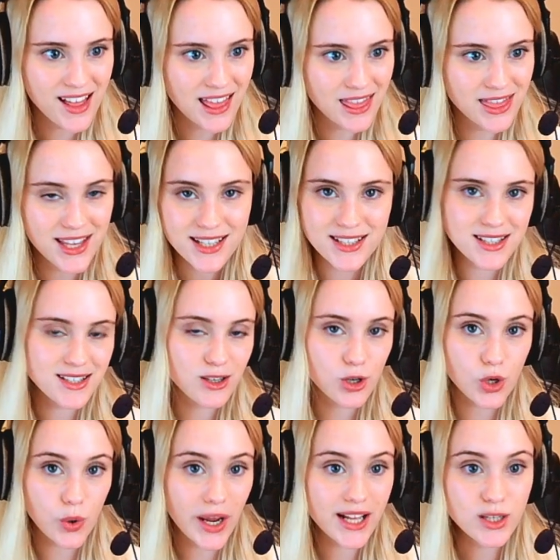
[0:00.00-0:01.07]
This is a
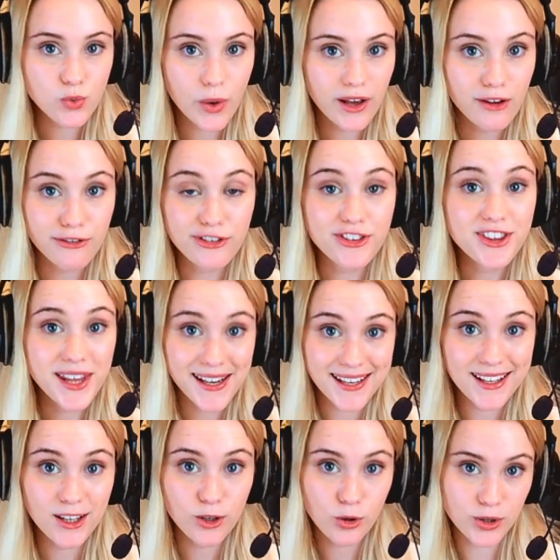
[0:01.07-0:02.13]
great way of
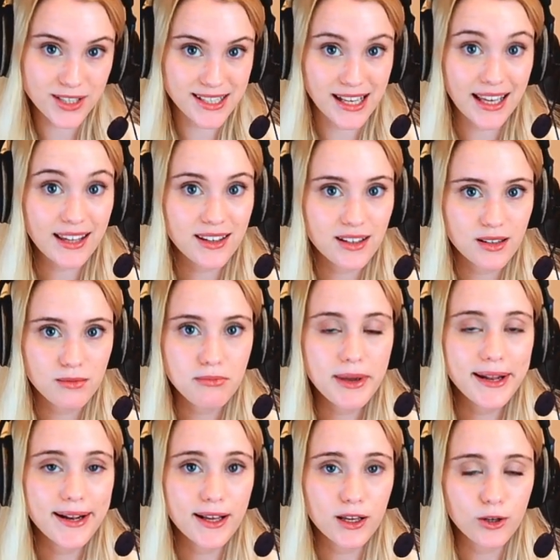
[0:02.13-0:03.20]
thinning your deck,
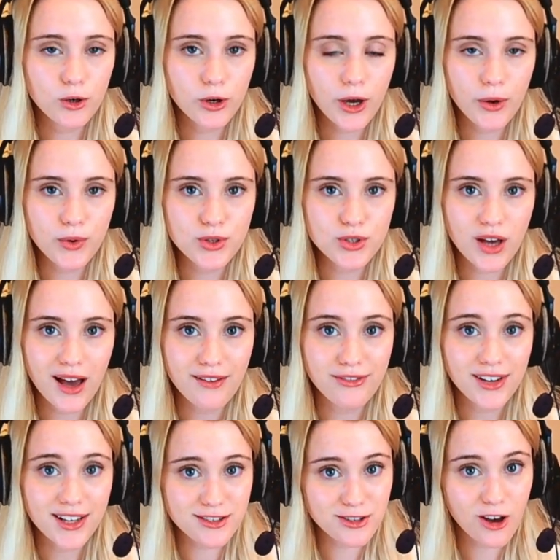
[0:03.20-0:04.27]
meaning you're going to have
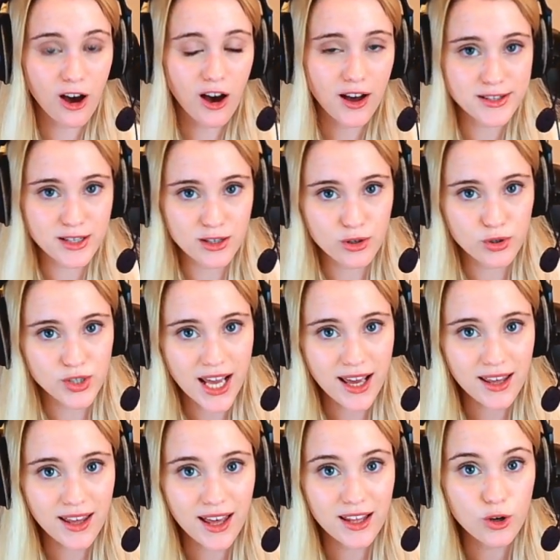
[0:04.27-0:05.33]
less cards in your deck,
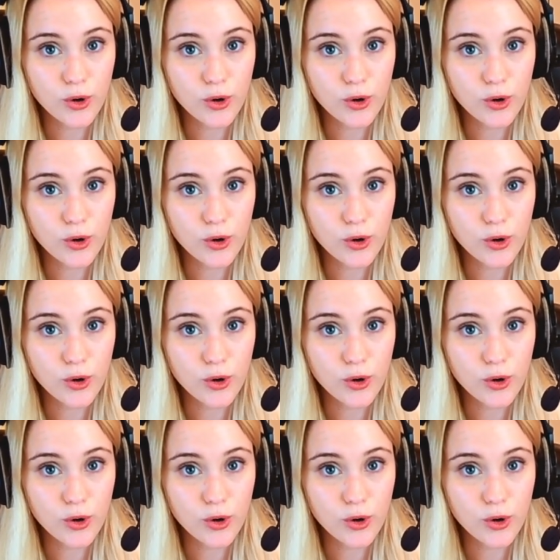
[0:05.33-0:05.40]
and you're